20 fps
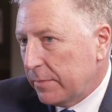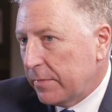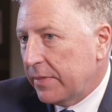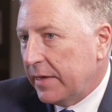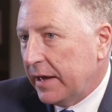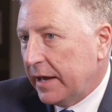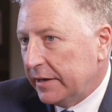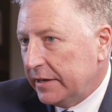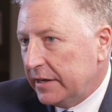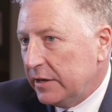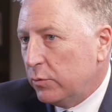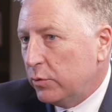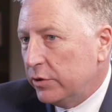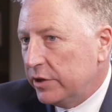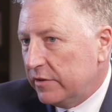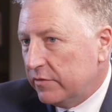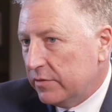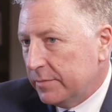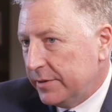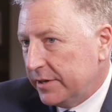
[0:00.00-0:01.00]
that he would
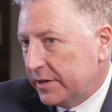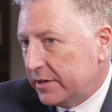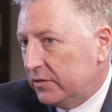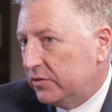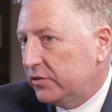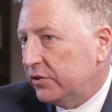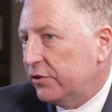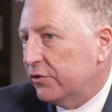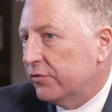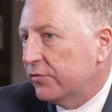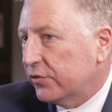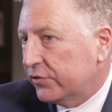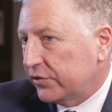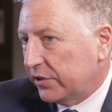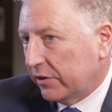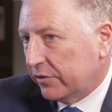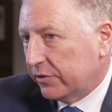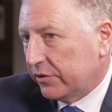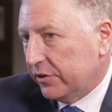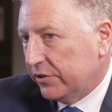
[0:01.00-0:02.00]
even be considered for
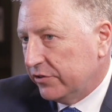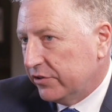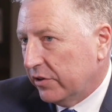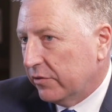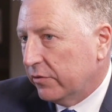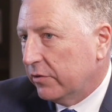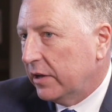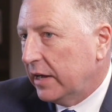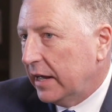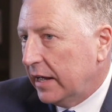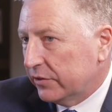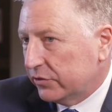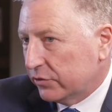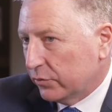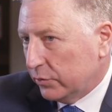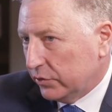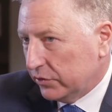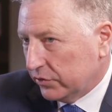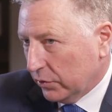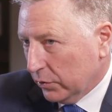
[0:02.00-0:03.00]
Secretary General as a
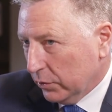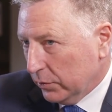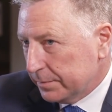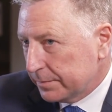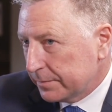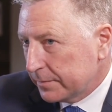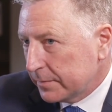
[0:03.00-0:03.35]
result.